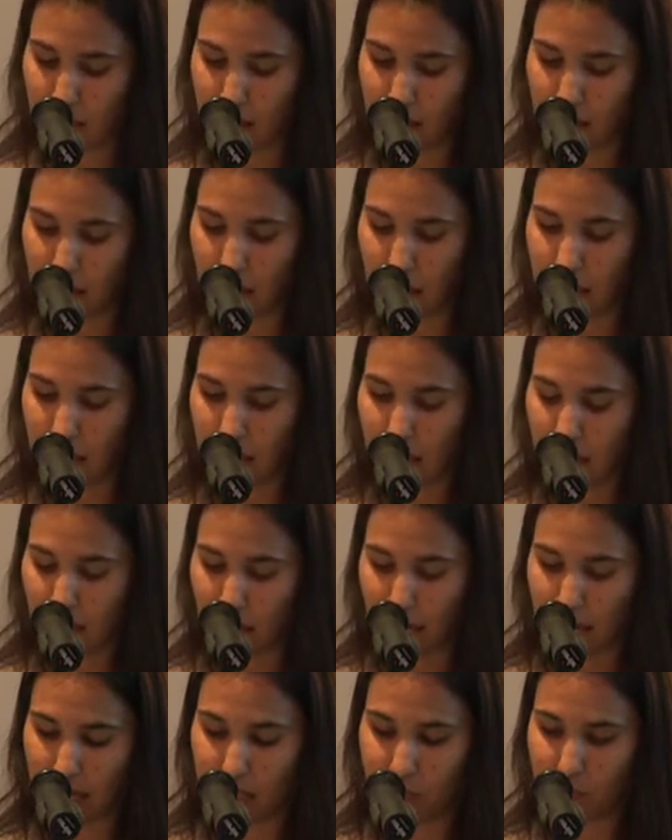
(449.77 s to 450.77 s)
And the key,
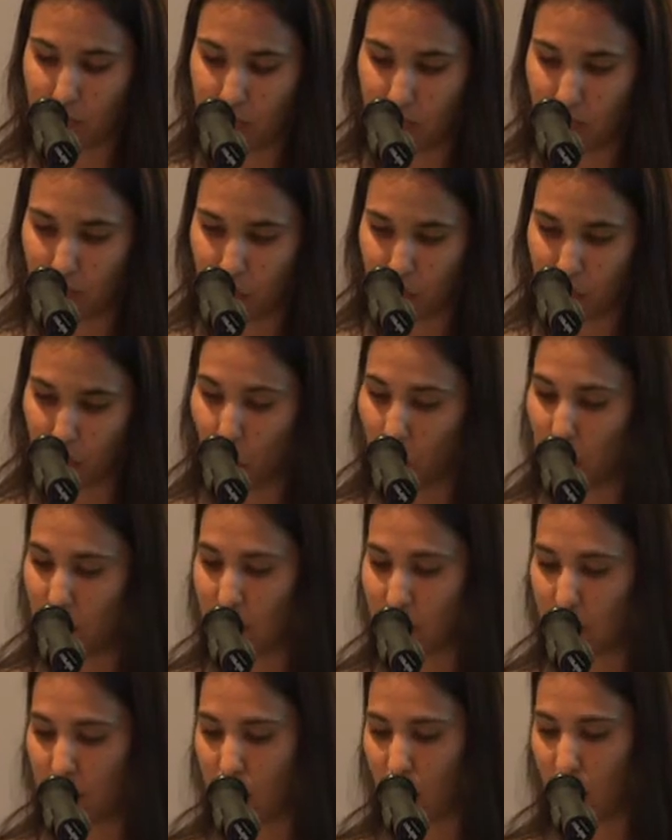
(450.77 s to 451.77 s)
I guess, with all of
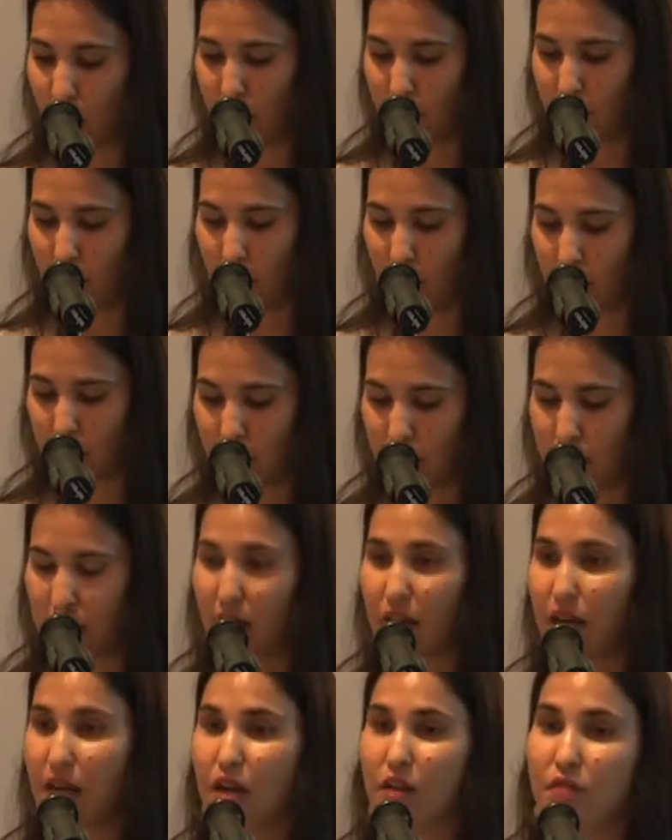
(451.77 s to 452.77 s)
this that I found is
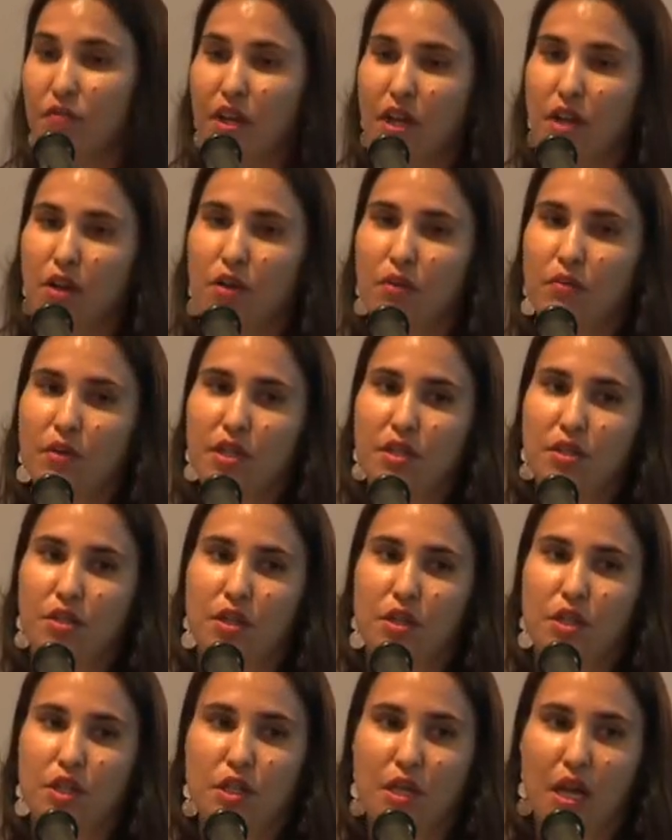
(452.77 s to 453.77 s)
that, and I've done a lot of
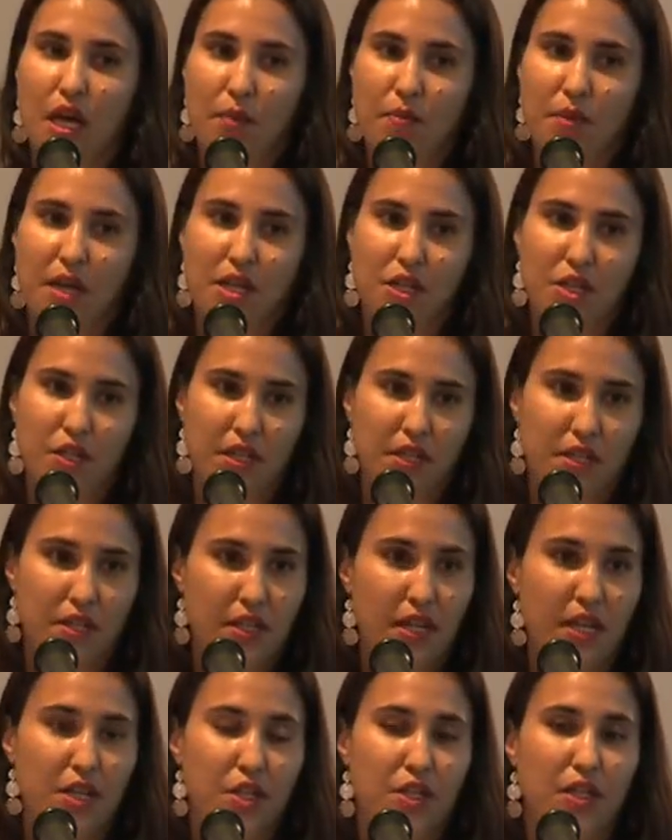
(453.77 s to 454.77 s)
research nationally,
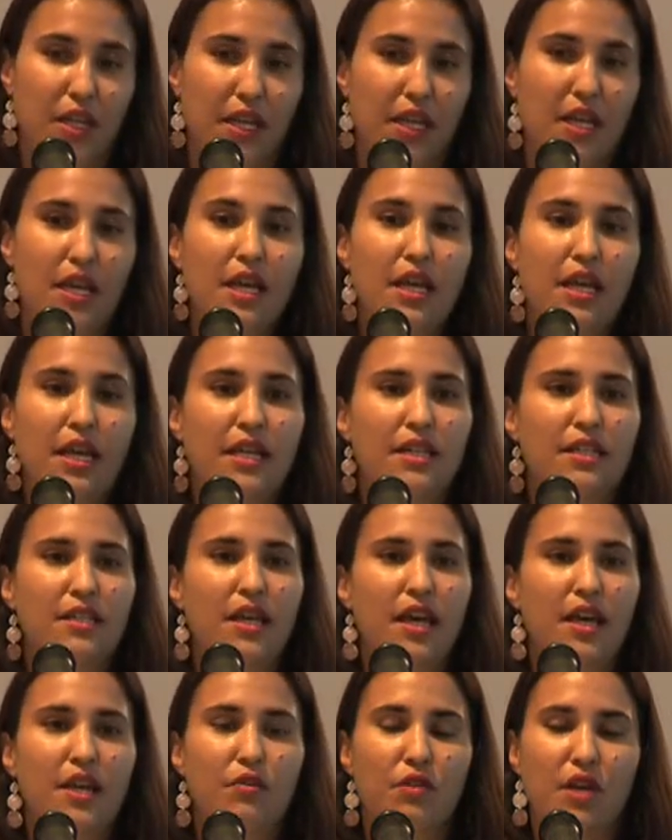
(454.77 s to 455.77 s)
internationally, is
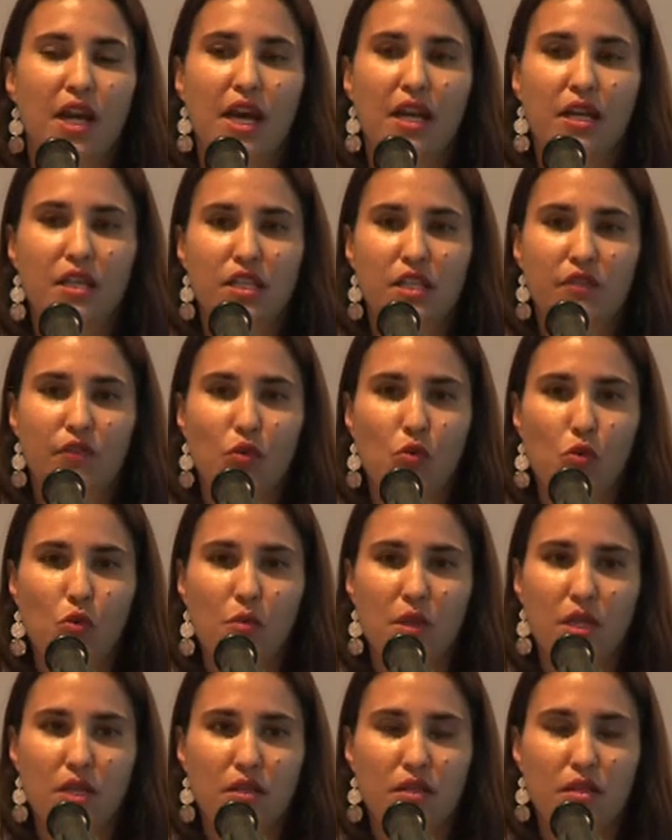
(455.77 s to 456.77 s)
that regardless of a
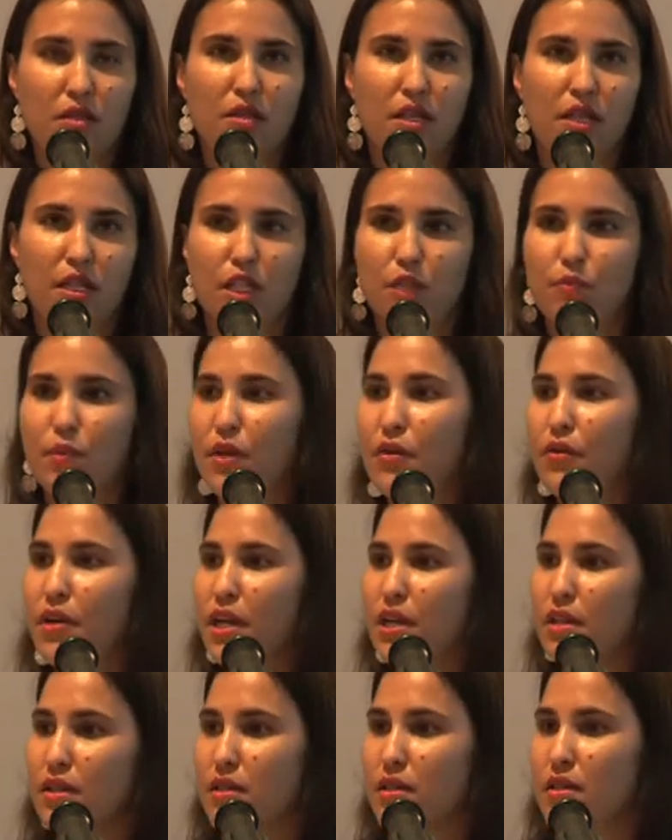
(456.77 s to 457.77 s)
woman's
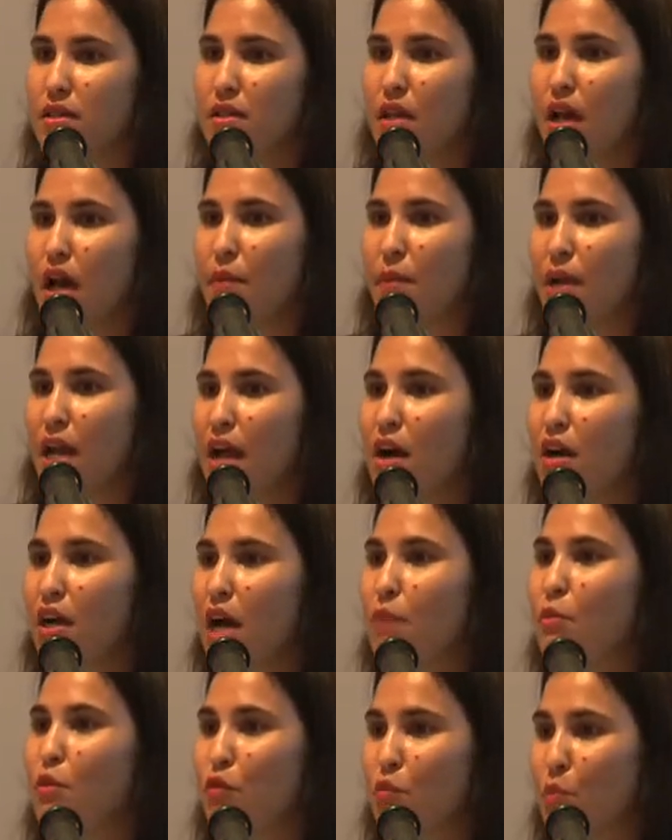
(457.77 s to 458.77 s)
experience and
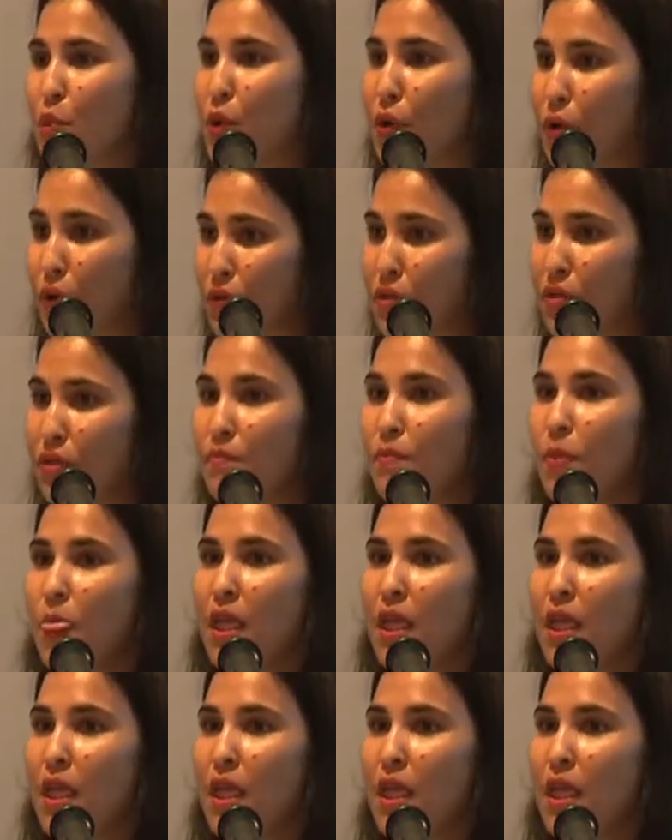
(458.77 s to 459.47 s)
outcome of birth,